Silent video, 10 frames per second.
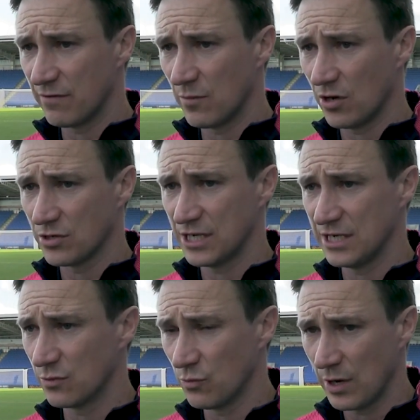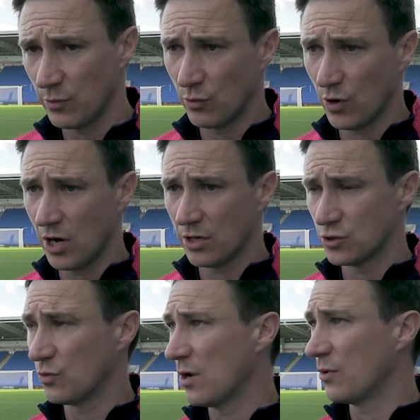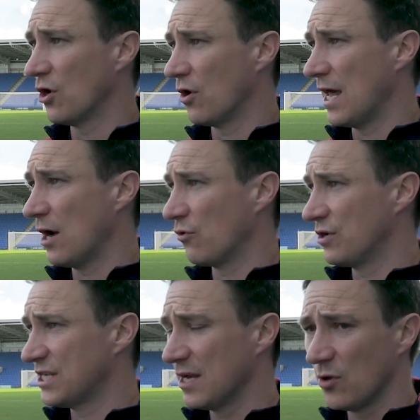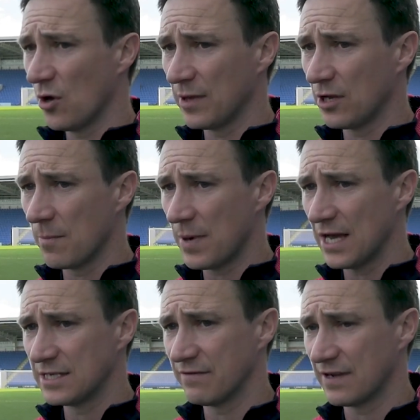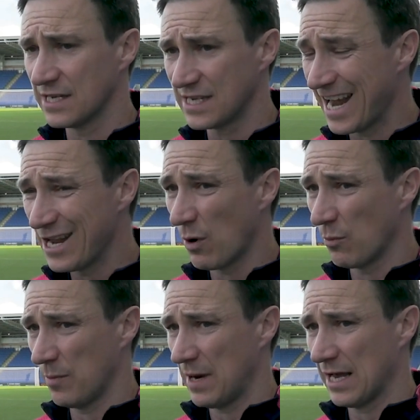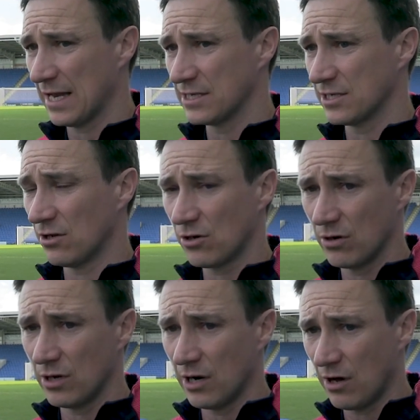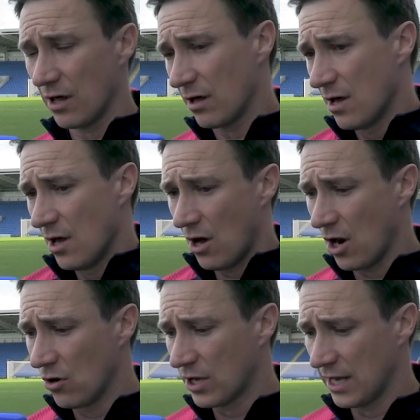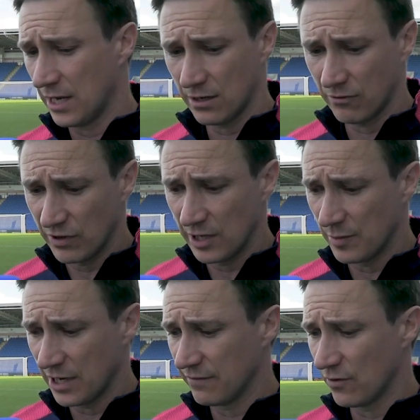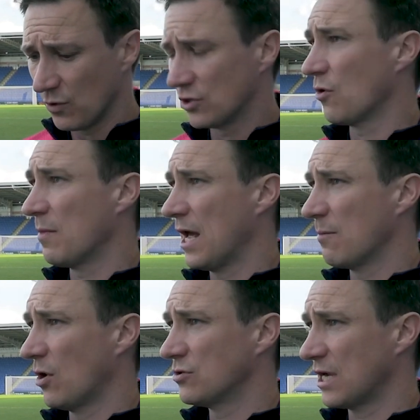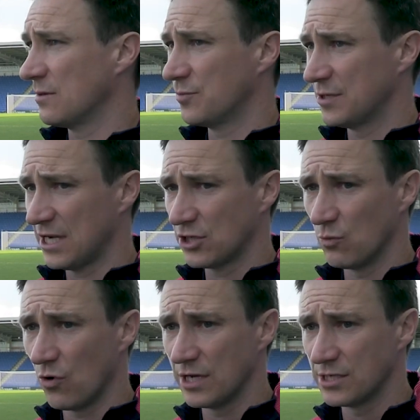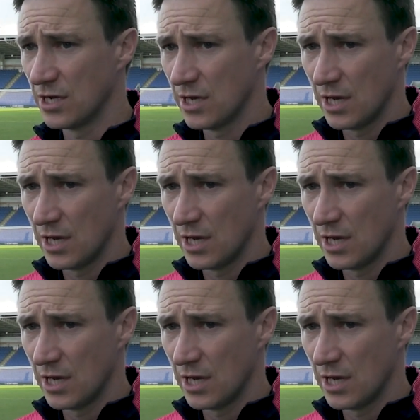from last season where we were to where we are now, we're a team that would be competitive against anyone we play against, and I look at it and I really believe that we'll dominate most games possession wise.